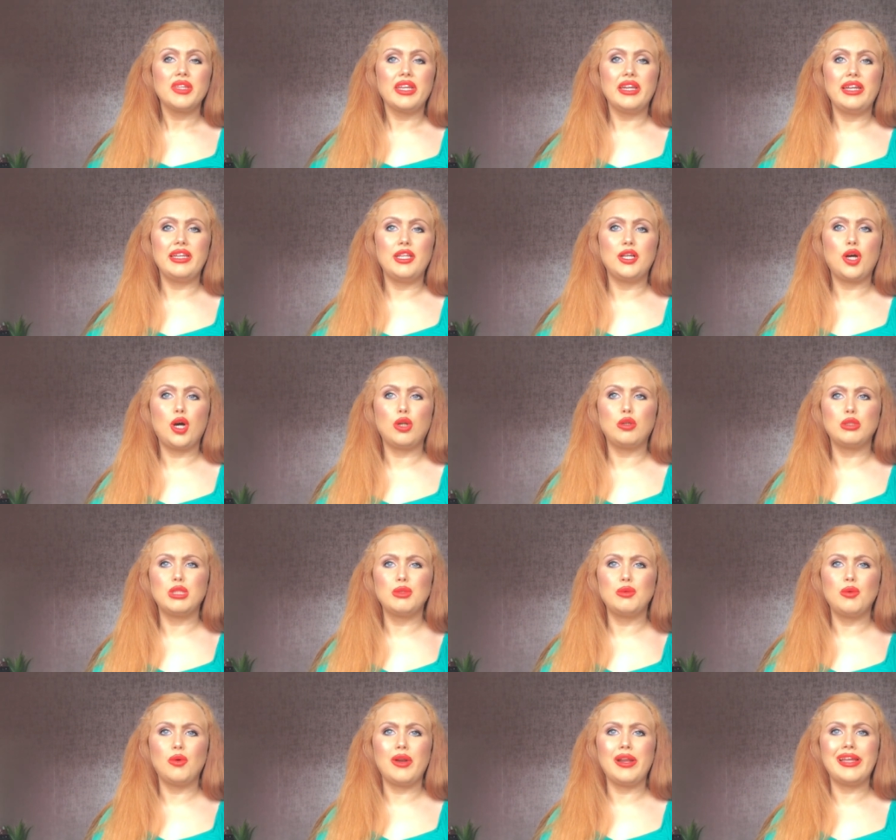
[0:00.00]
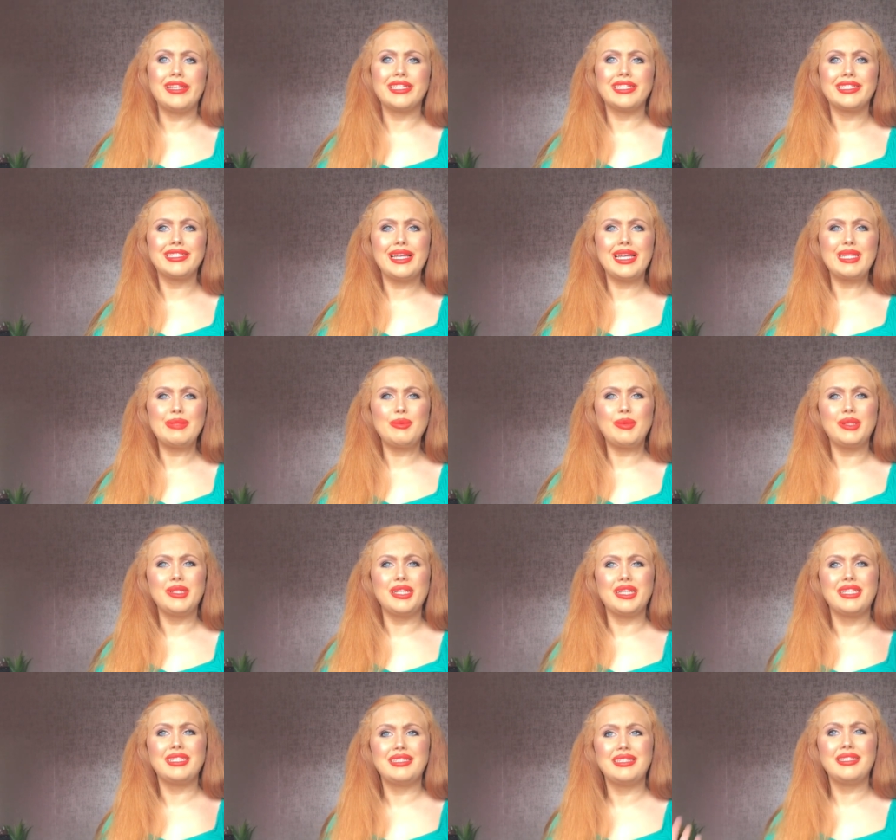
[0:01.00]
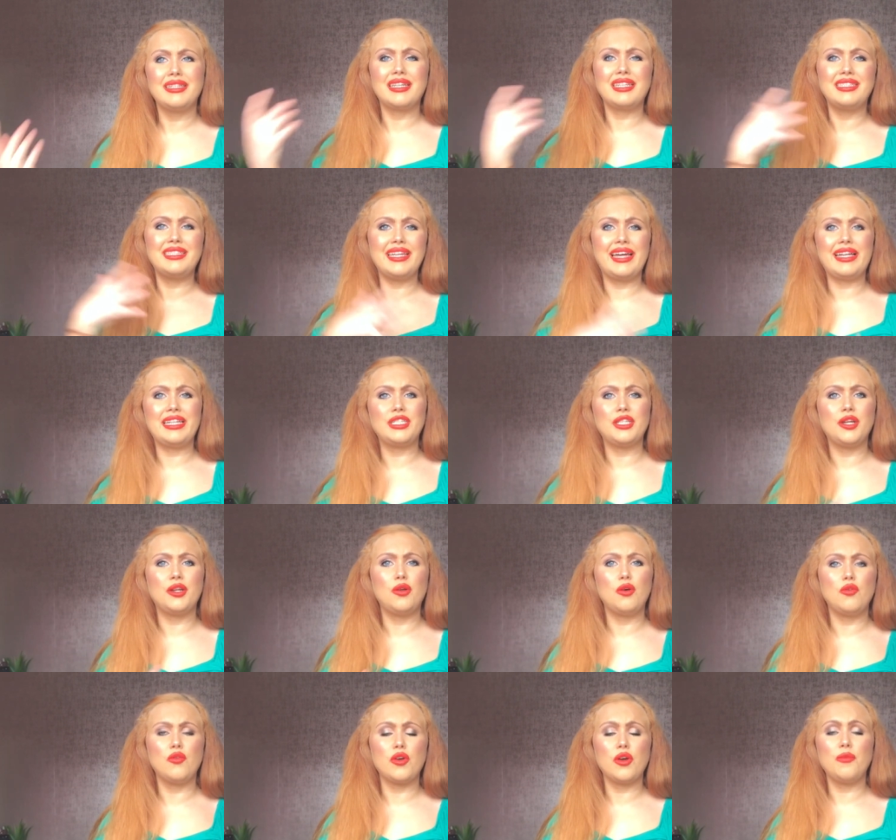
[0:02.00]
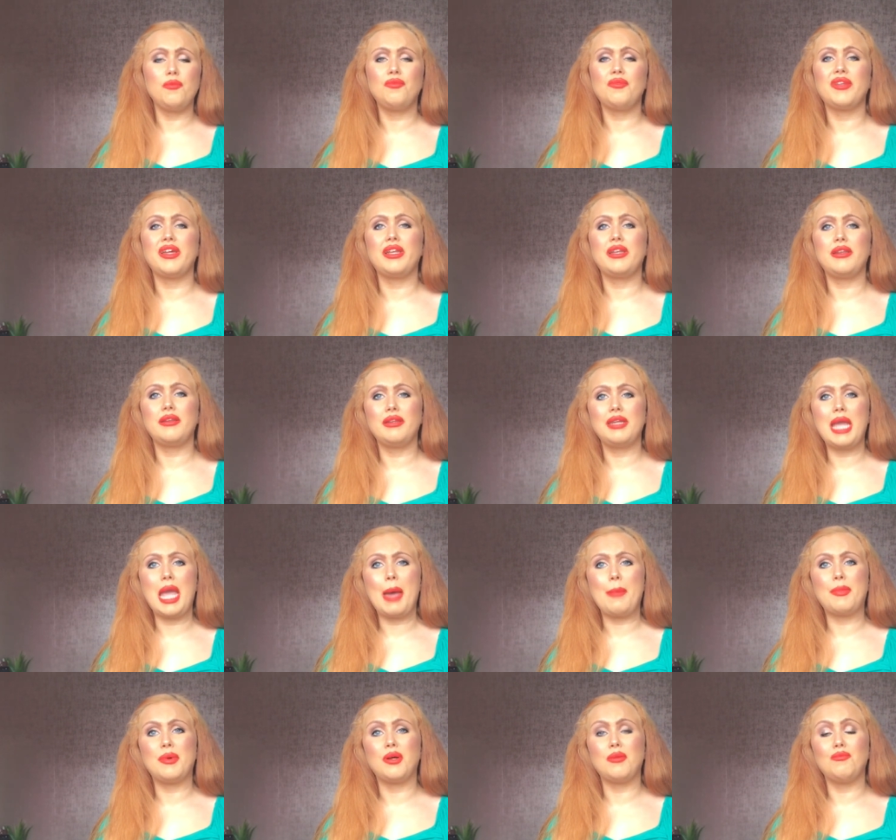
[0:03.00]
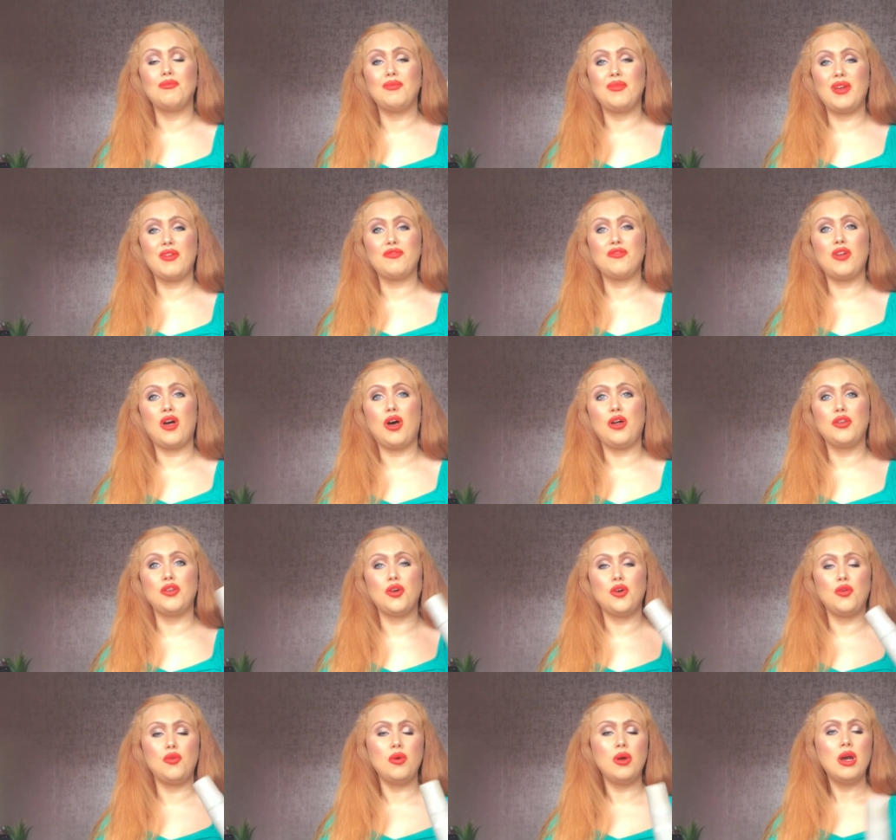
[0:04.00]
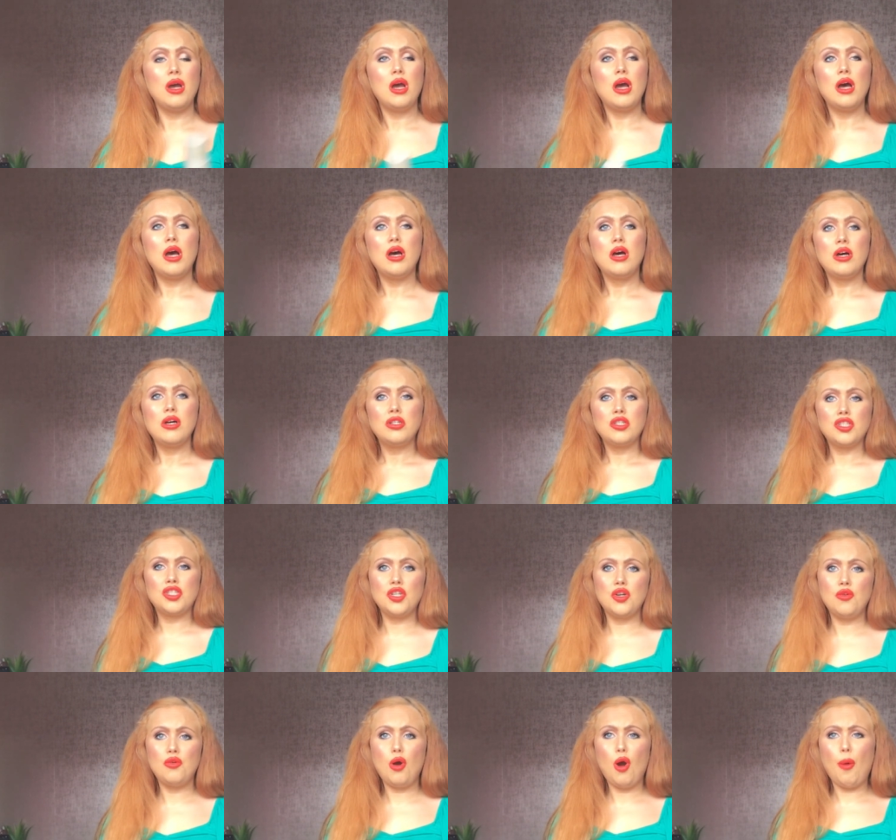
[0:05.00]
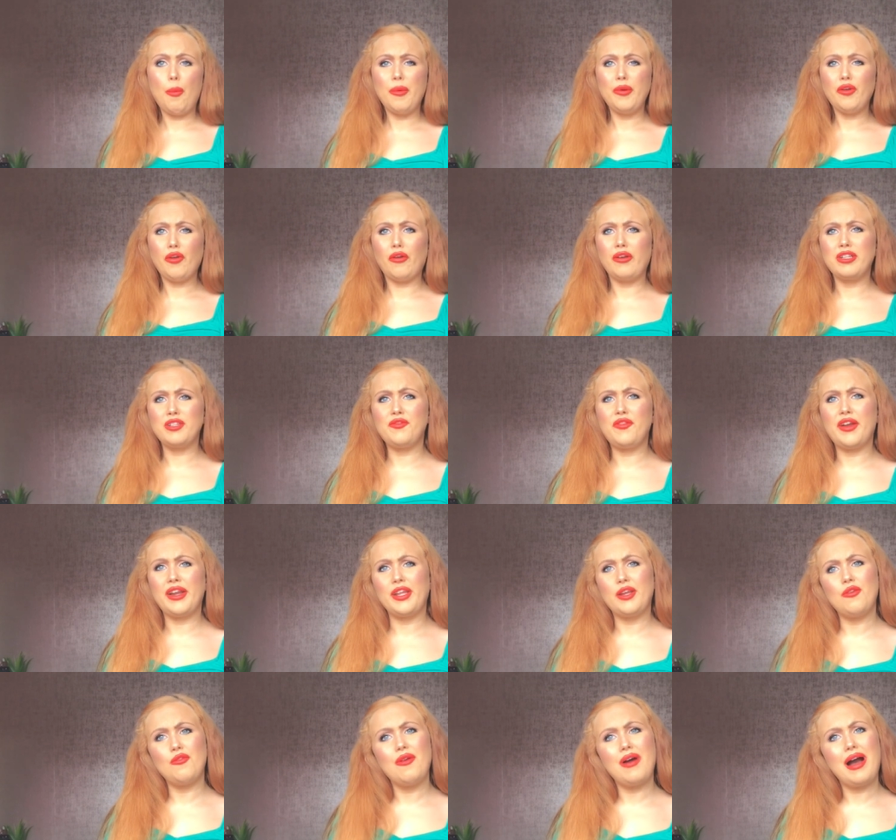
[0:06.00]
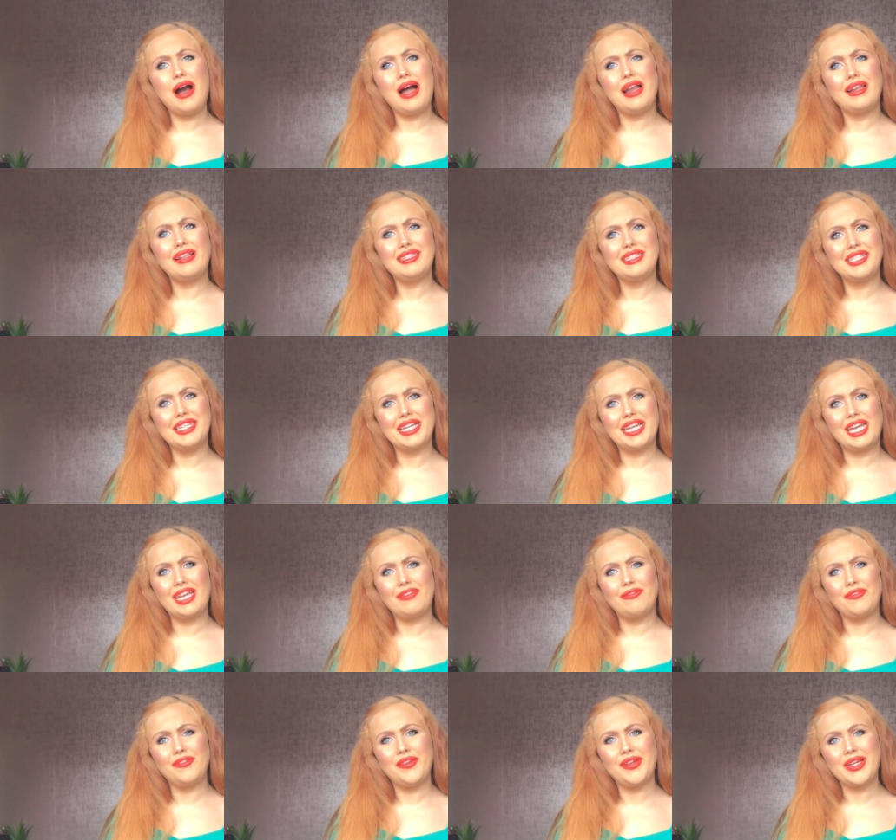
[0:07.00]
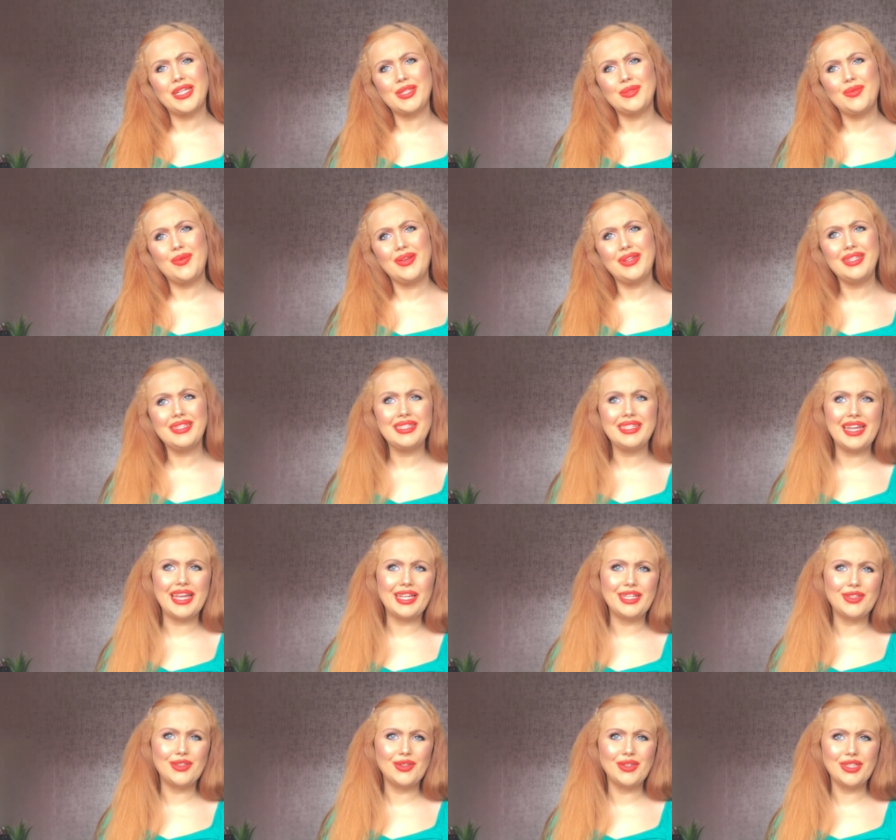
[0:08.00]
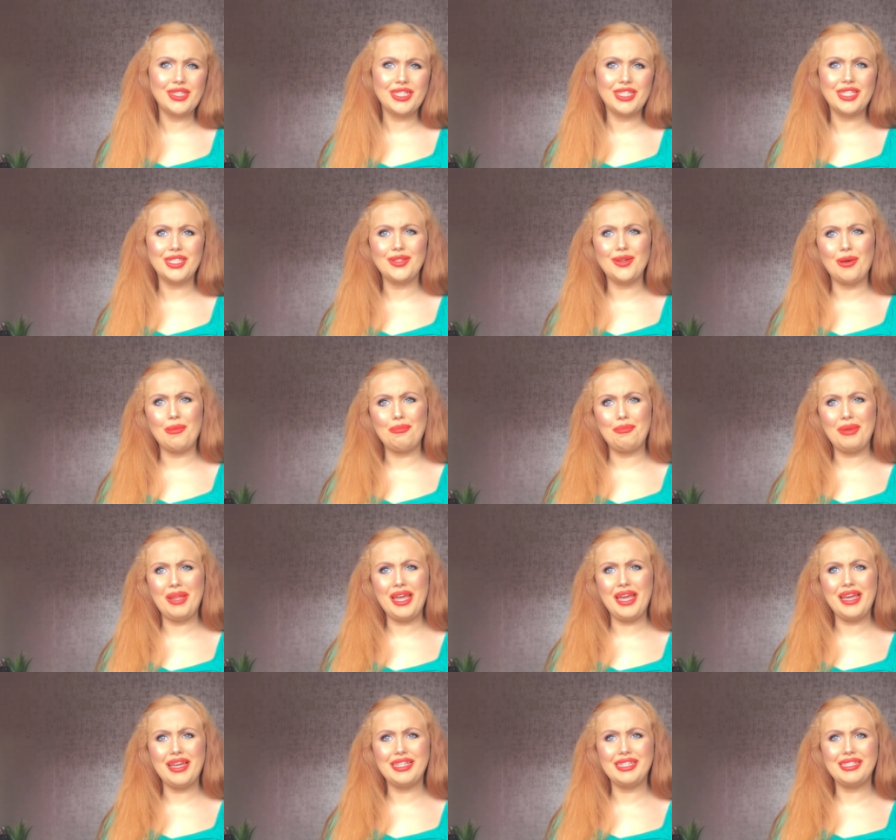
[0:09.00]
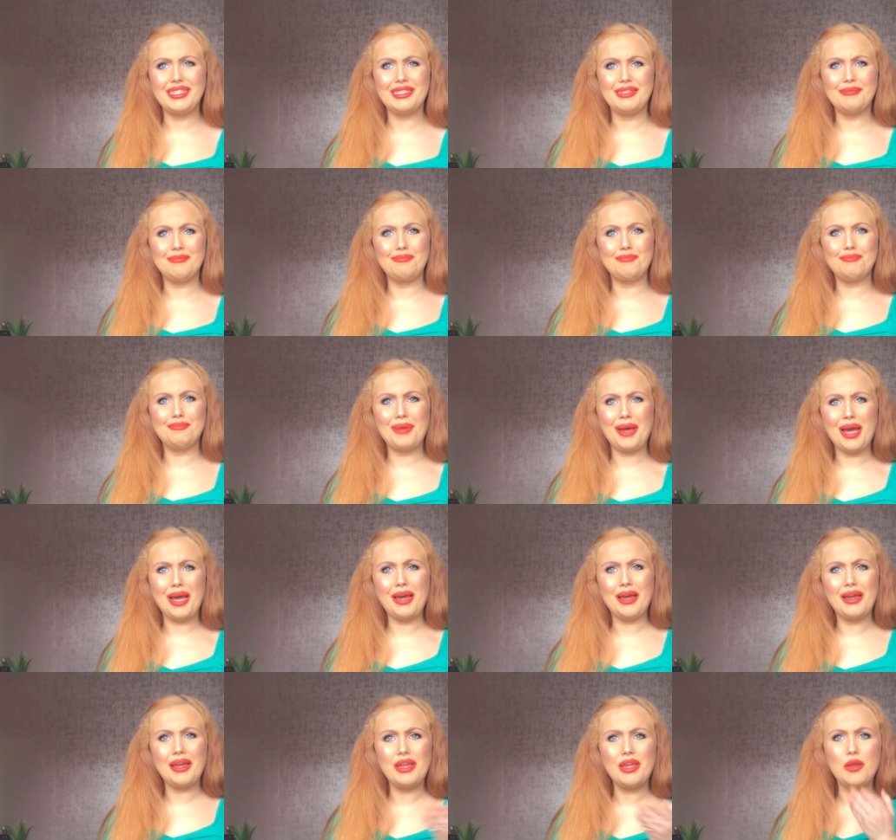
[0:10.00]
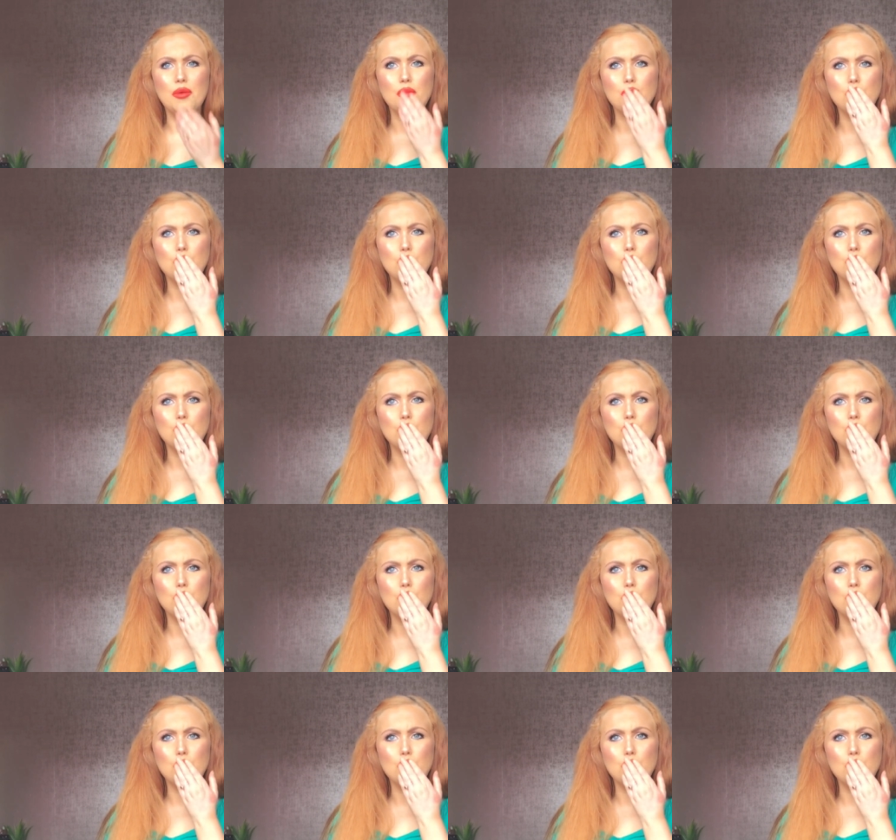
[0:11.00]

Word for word: in the country where it is accessible and you can, you can send it over. Then yeah, but if not, no. So I hope you enjoyed this video and I'll see you again for the next one. Stay gorgeous, God bless, bye.